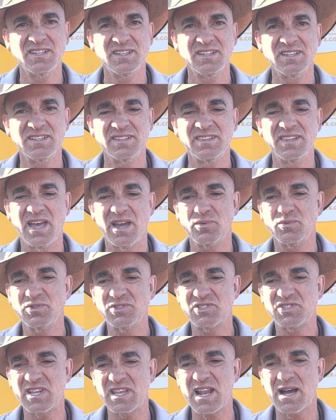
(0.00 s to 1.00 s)
that was
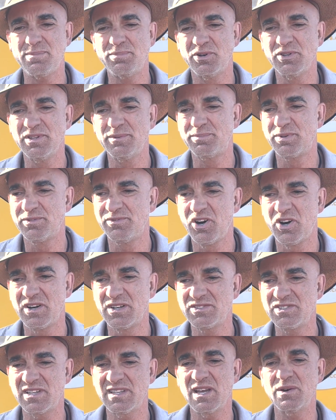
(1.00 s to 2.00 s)
set up on the
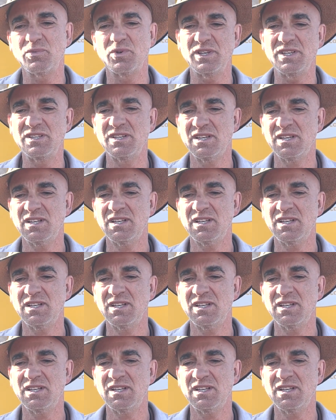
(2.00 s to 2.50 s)
proviso that we